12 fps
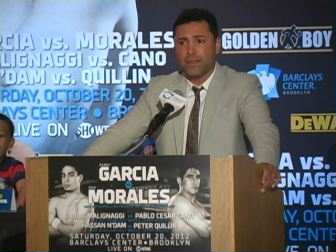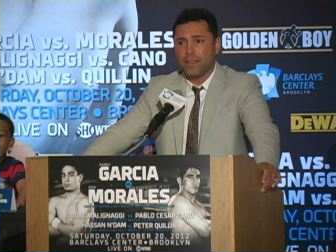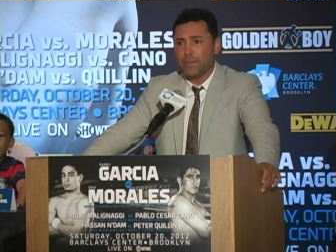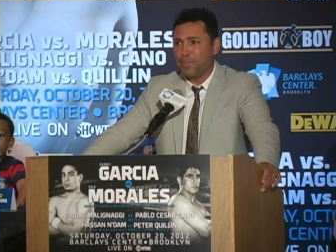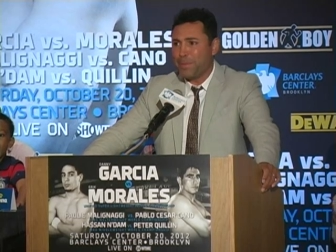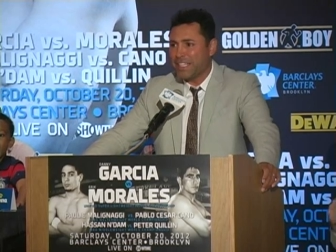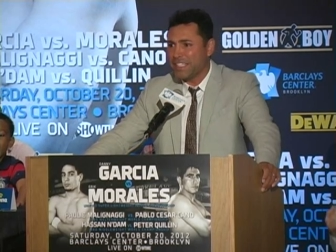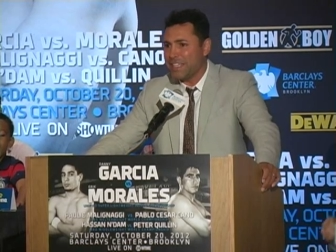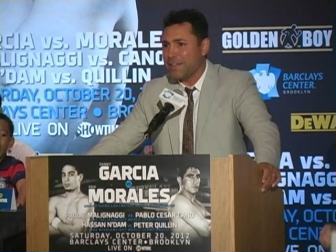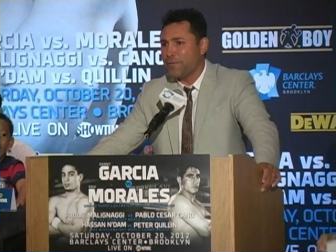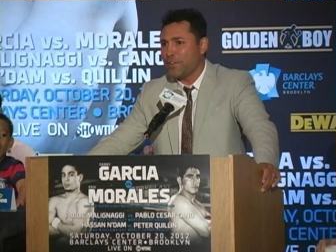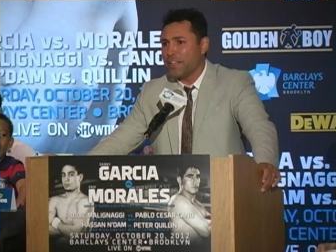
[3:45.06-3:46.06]
The
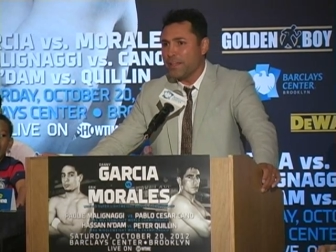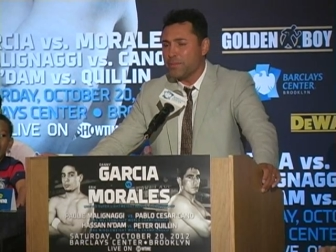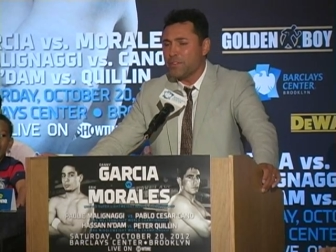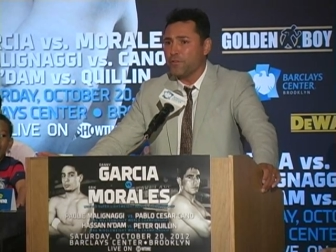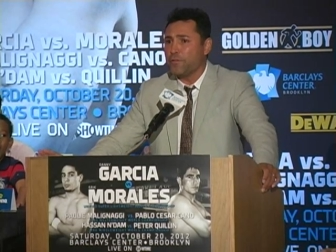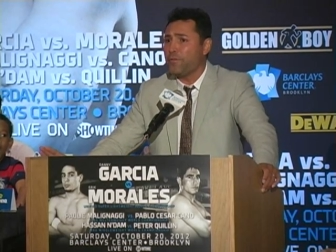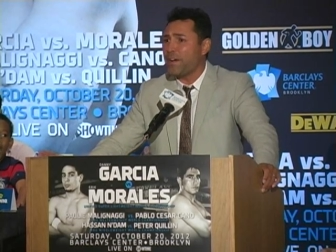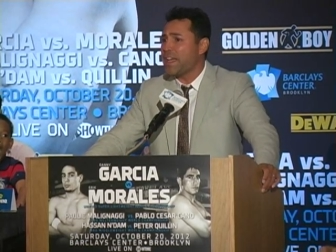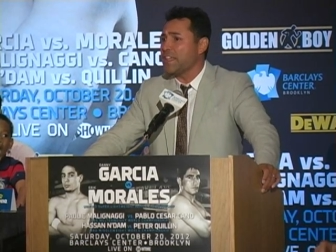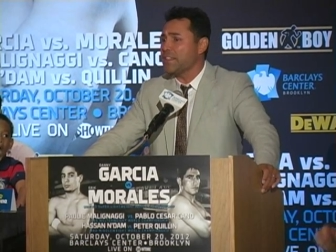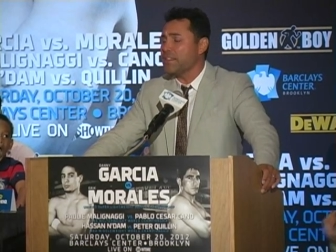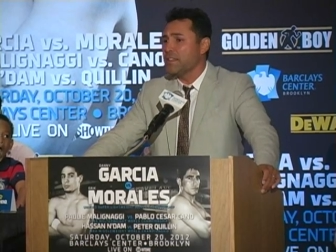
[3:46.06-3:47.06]
ability for him to
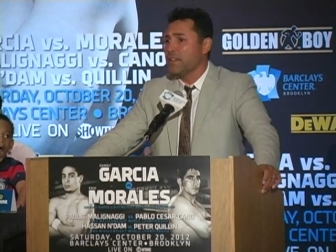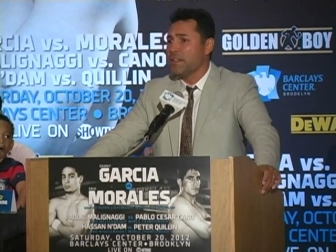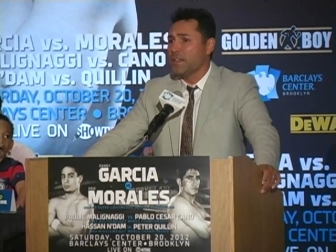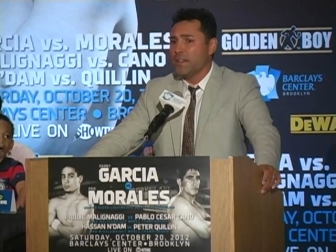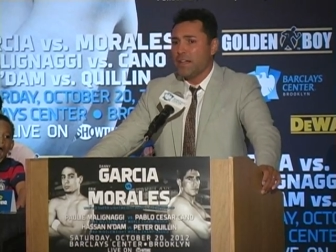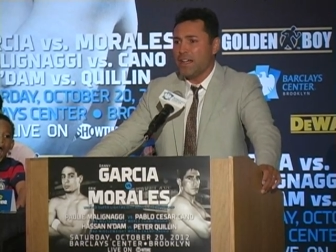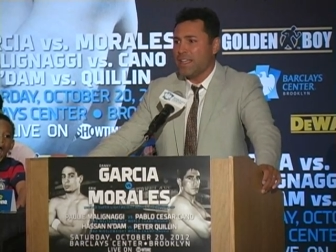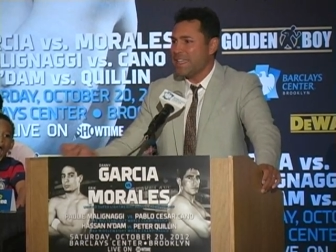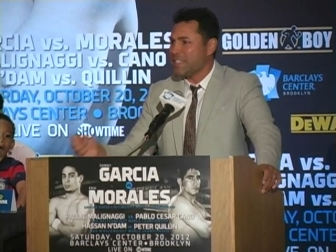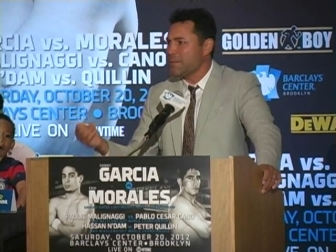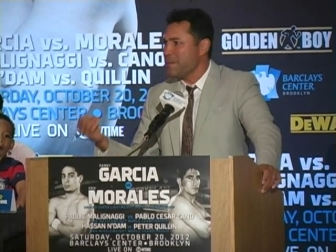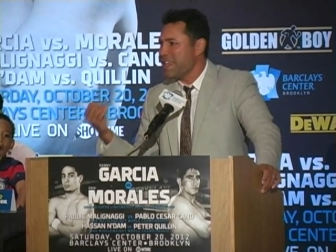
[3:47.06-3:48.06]
fight
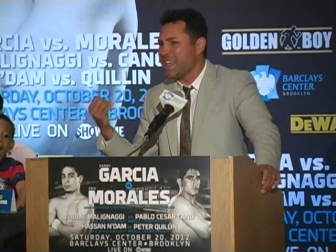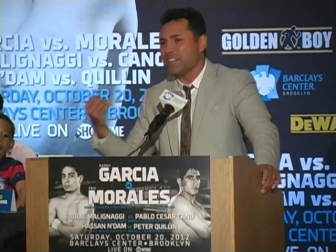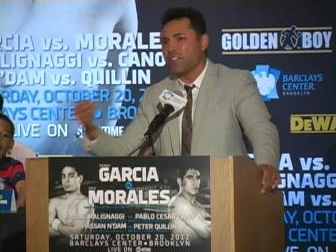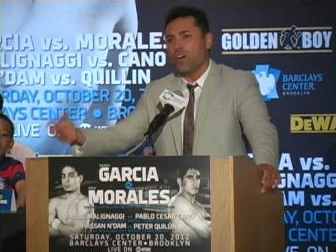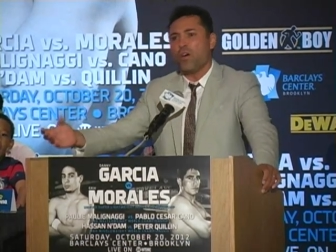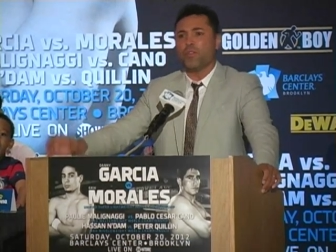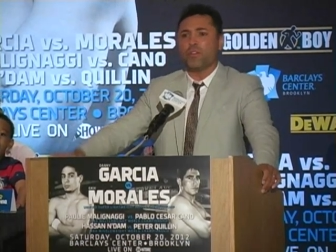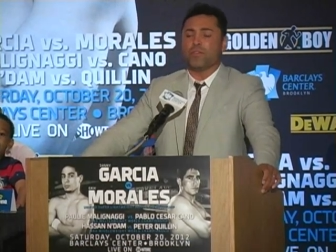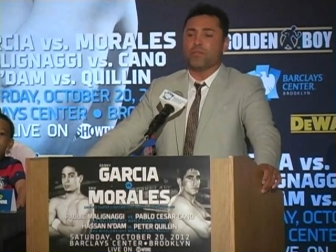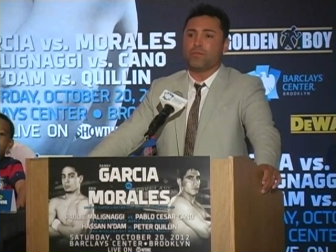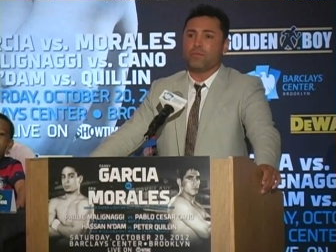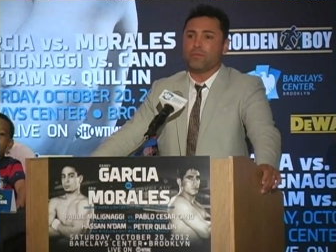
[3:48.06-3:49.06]
against Miguel
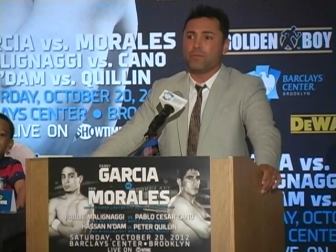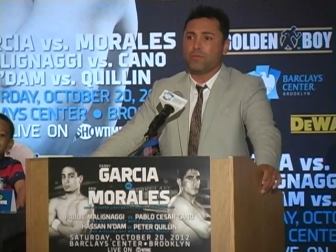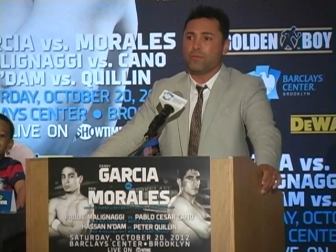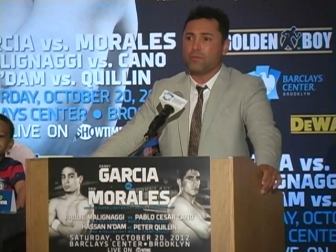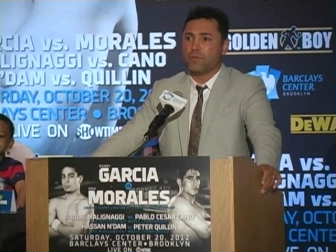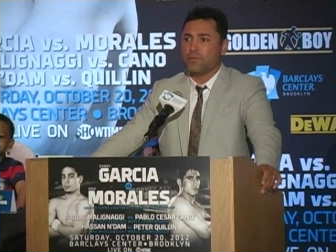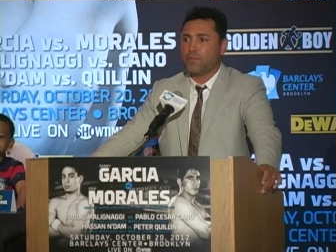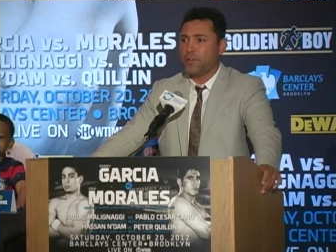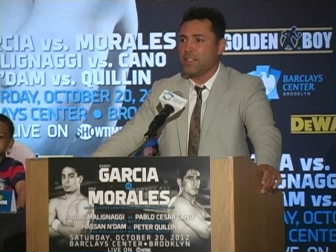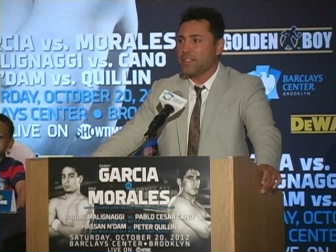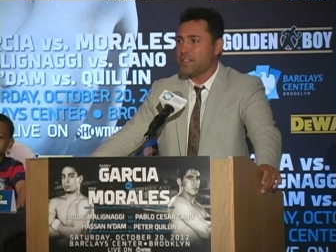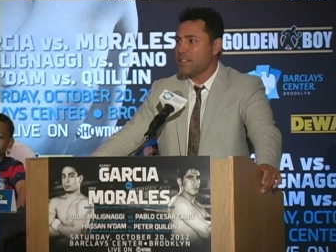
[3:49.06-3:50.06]
Cotto,
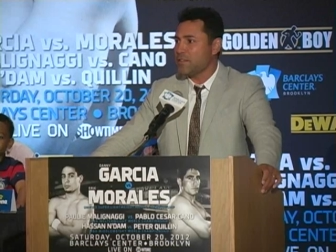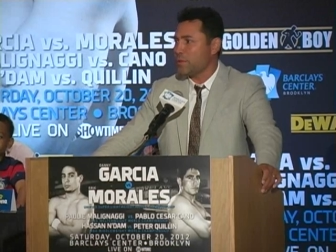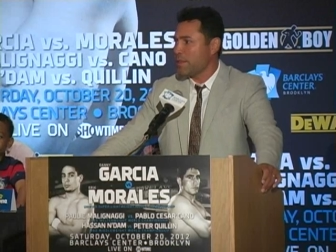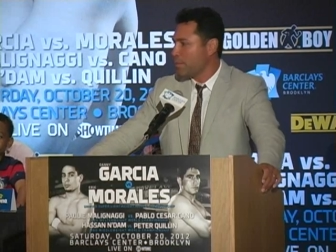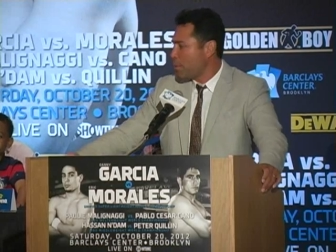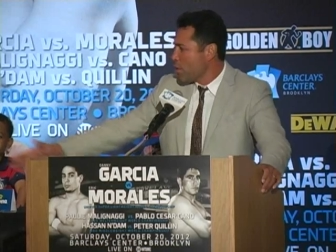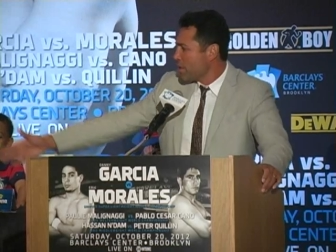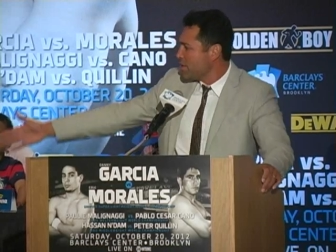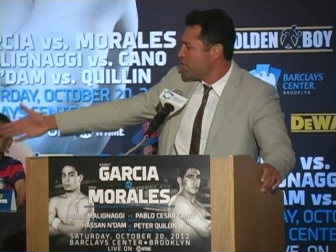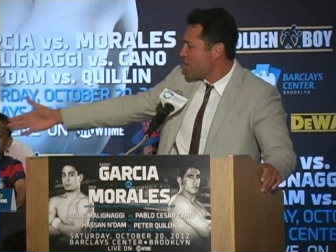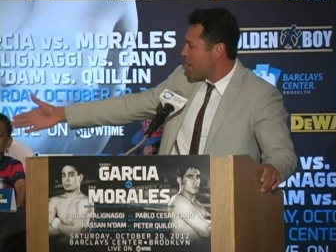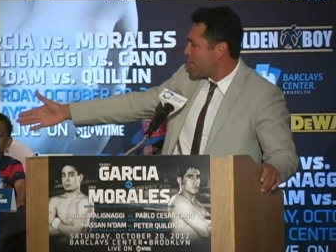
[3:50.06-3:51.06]
for instance, with a
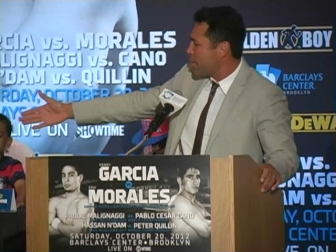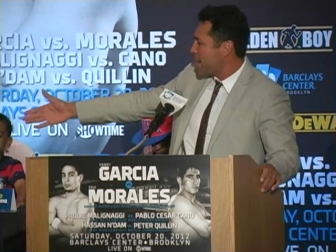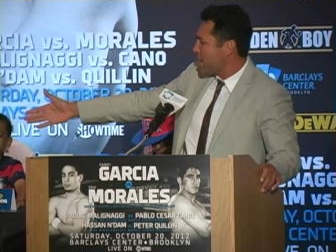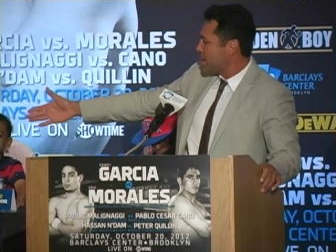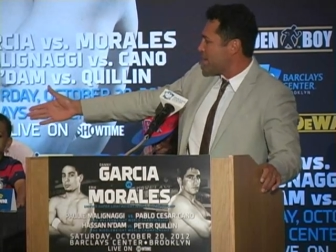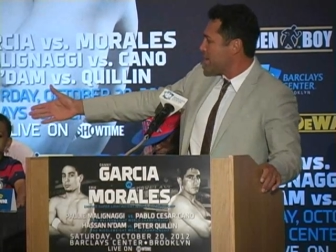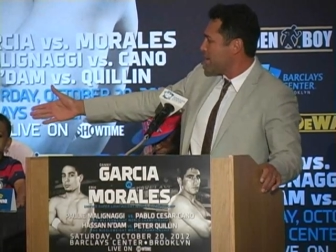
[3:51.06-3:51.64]
broken jaw, right?